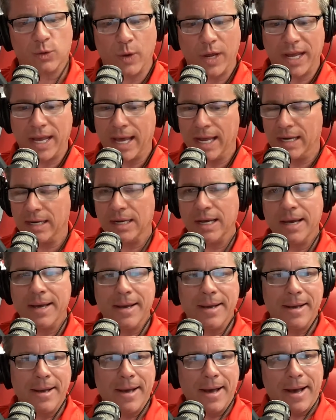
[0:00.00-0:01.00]
weekend.
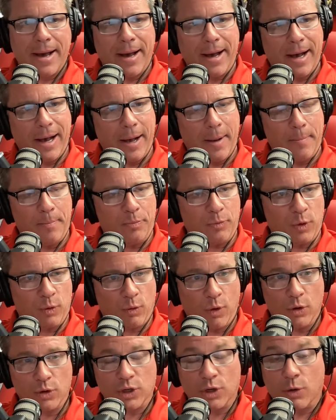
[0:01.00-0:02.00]

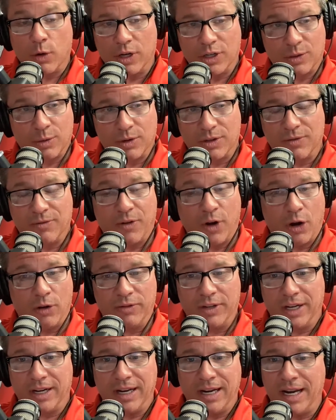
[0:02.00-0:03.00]
Rosenqvist was
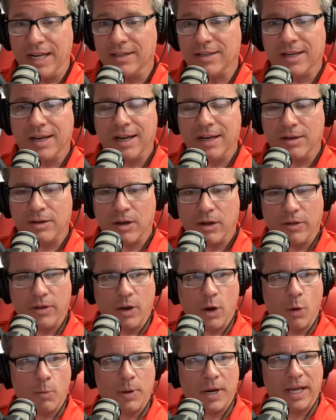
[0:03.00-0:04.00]
involved in an incident on
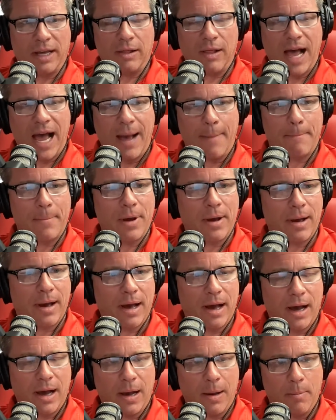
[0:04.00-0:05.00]
the opening lap.
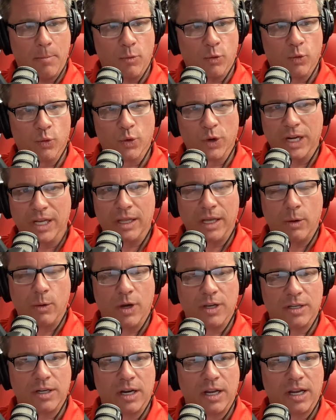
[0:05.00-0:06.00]
Really
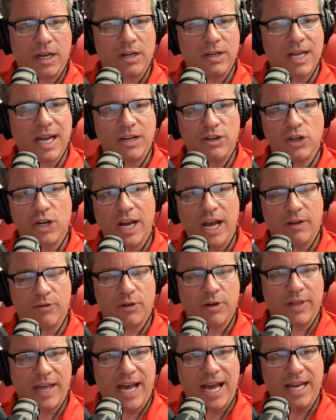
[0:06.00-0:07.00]
wasn't in contention
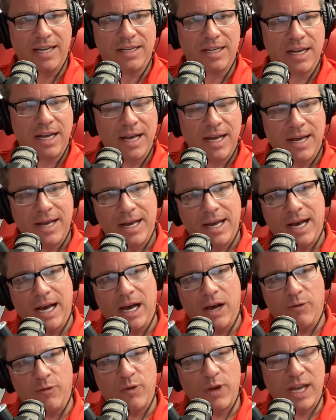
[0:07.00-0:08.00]
after that.
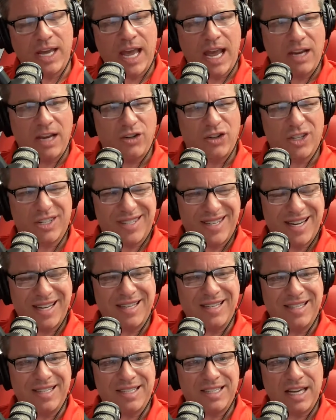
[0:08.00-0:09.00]
VeeKay just
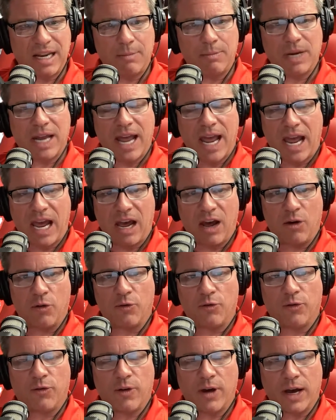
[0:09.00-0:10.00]
didn't seem to
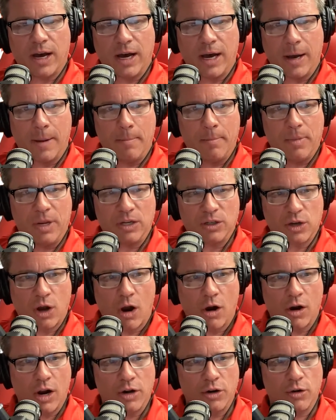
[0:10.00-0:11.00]
have his
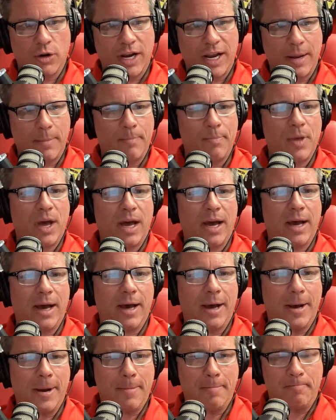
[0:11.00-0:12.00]
car under him.
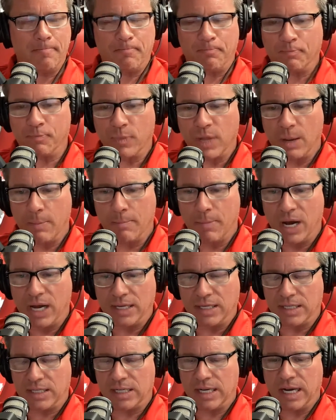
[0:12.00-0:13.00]

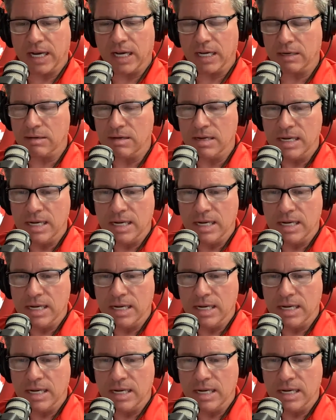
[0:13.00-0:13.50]
Glad to